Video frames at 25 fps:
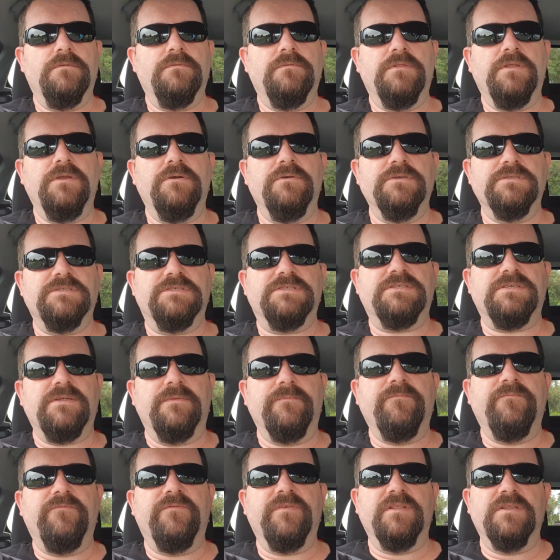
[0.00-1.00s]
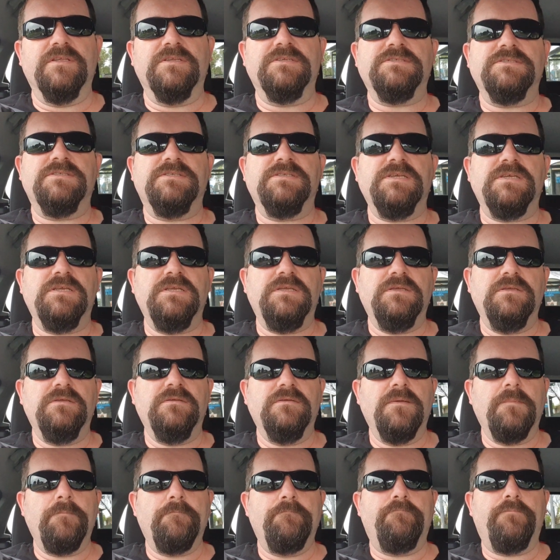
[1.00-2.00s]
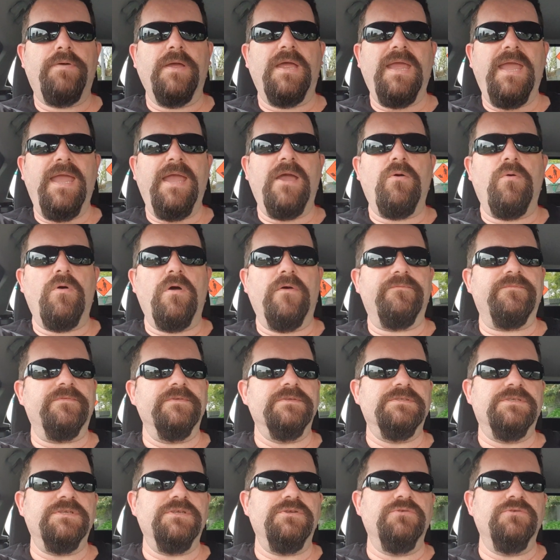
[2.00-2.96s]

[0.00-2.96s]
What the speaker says: There is some validity, but how often do